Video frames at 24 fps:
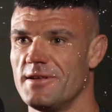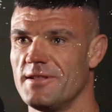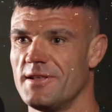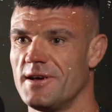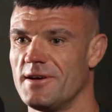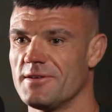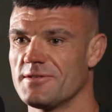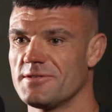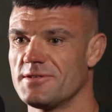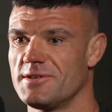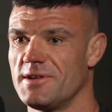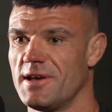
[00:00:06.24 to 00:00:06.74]

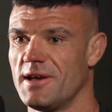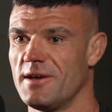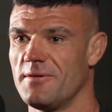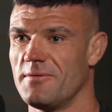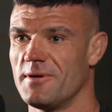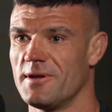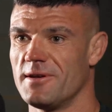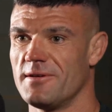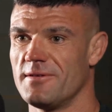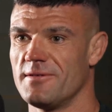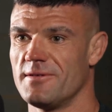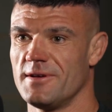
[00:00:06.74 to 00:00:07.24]
That was the day
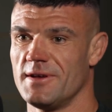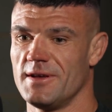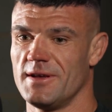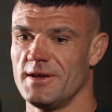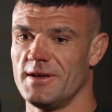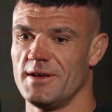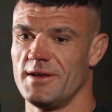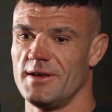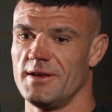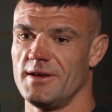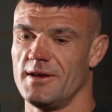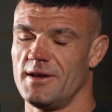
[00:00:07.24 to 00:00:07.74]
when
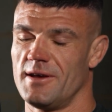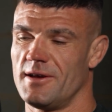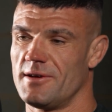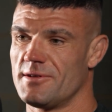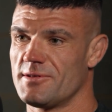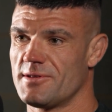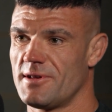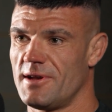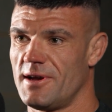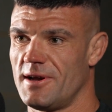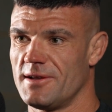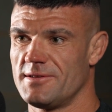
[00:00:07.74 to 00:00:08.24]
I
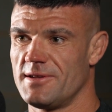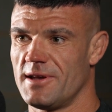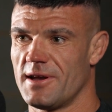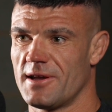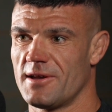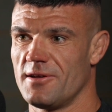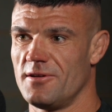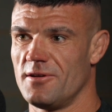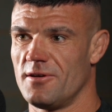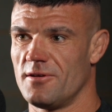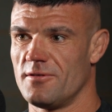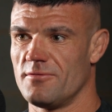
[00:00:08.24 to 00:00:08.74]
started
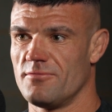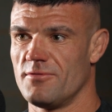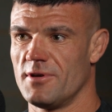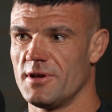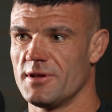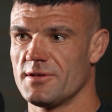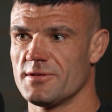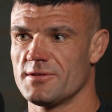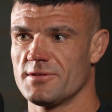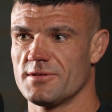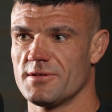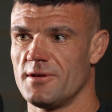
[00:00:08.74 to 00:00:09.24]
taking all
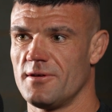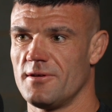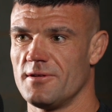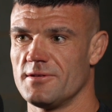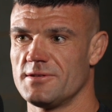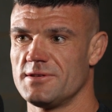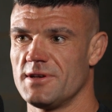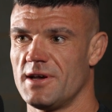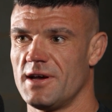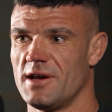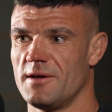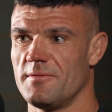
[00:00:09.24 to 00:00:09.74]
risks all the
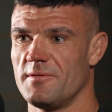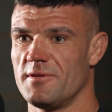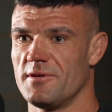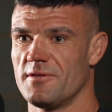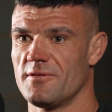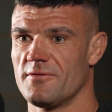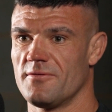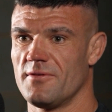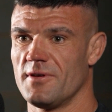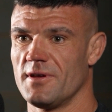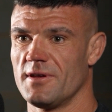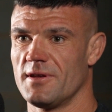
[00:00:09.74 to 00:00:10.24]
time and
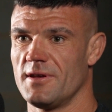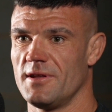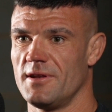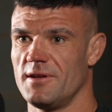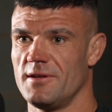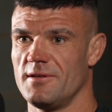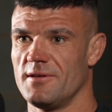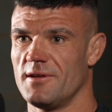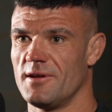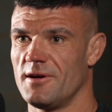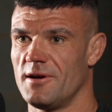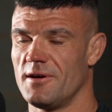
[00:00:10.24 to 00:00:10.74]
just thinking,
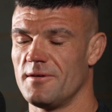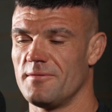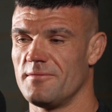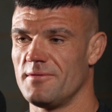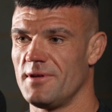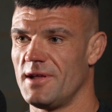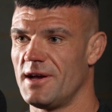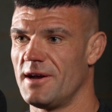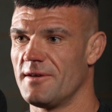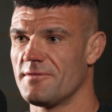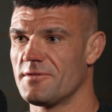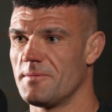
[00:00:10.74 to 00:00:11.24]
you know,
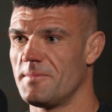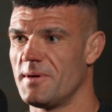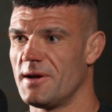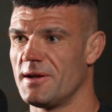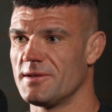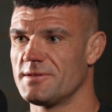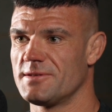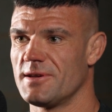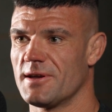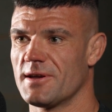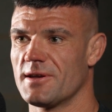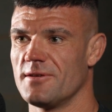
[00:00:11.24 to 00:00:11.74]
life's
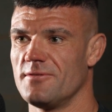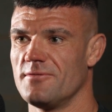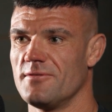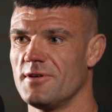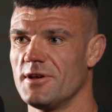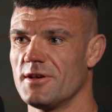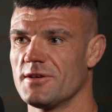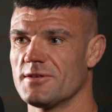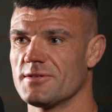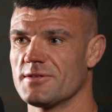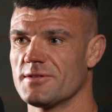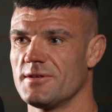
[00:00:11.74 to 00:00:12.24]
about taking
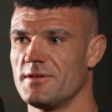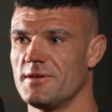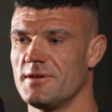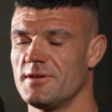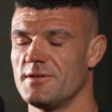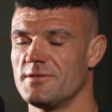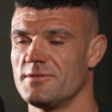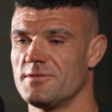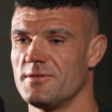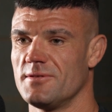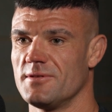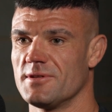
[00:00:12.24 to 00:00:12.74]
risks.
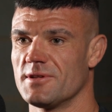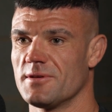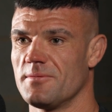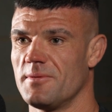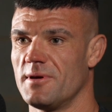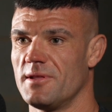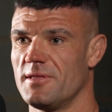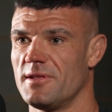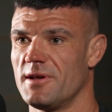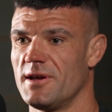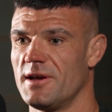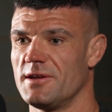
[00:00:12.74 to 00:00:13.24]
And as soon as I
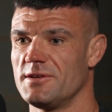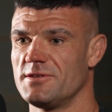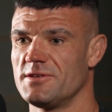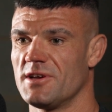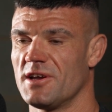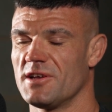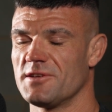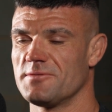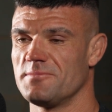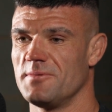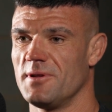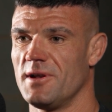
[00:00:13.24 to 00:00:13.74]
went there, it
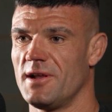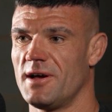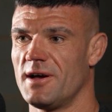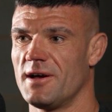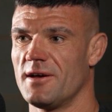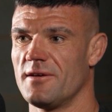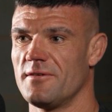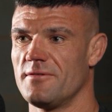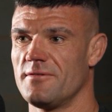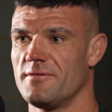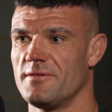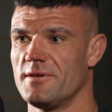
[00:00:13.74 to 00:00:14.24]
changed my
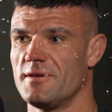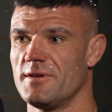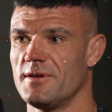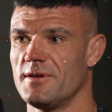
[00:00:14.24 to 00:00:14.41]
life.